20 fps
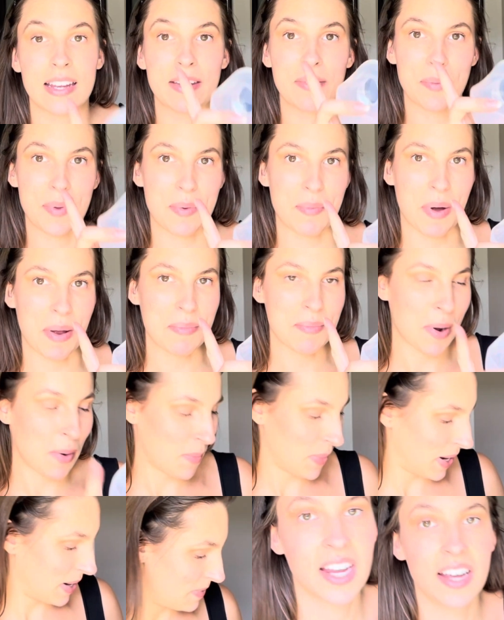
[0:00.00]
Give me one
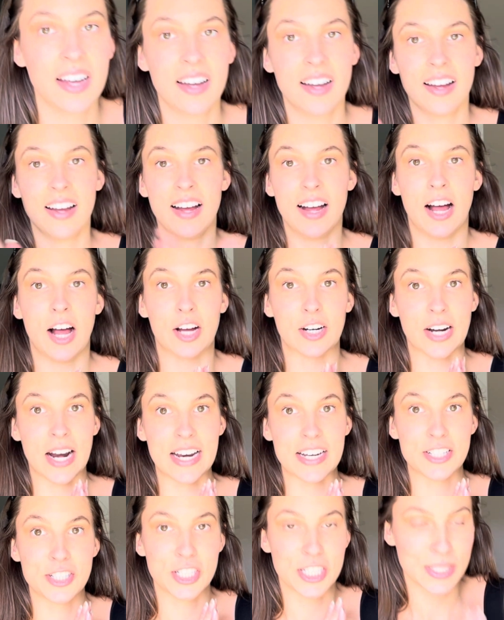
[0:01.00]
moment. All right,
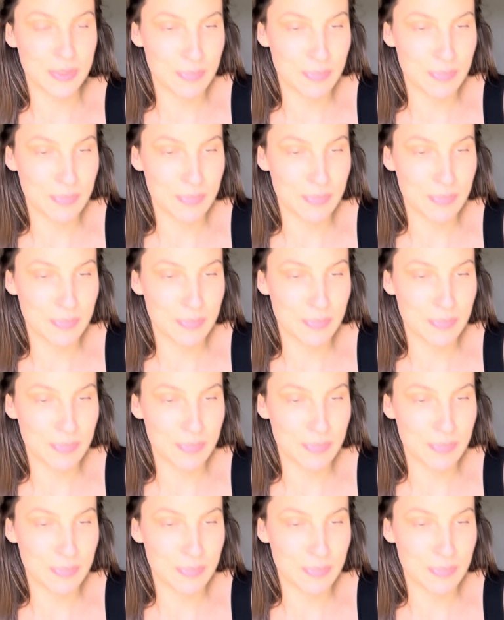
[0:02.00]
she's